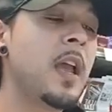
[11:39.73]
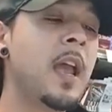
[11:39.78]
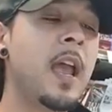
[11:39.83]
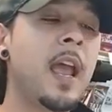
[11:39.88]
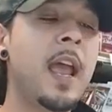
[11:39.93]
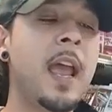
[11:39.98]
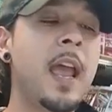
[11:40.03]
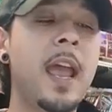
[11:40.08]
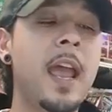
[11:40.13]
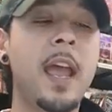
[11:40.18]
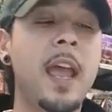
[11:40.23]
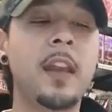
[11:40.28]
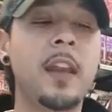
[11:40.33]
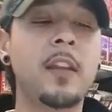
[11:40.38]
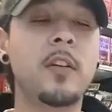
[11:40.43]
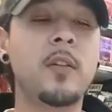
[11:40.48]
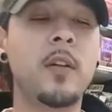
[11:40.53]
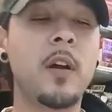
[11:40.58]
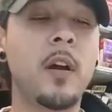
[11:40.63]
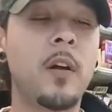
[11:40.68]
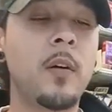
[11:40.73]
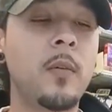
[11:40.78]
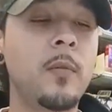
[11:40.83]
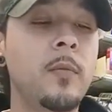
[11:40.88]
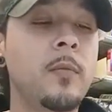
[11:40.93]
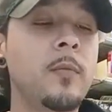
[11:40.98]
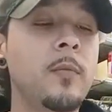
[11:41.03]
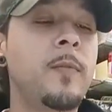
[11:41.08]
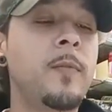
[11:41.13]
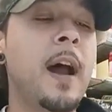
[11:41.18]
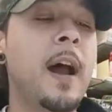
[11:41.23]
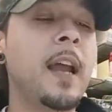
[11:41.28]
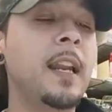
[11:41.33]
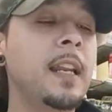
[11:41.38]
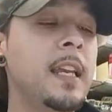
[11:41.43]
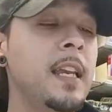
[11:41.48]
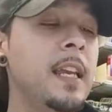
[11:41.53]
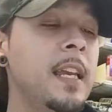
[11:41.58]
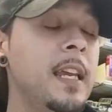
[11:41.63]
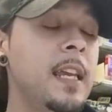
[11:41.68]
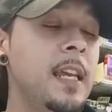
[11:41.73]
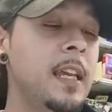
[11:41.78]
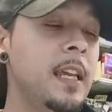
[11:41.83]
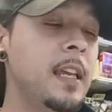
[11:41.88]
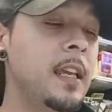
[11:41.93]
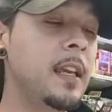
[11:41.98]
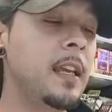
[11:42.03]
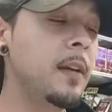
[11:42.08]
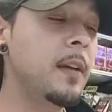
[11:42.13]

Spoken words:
And, finally he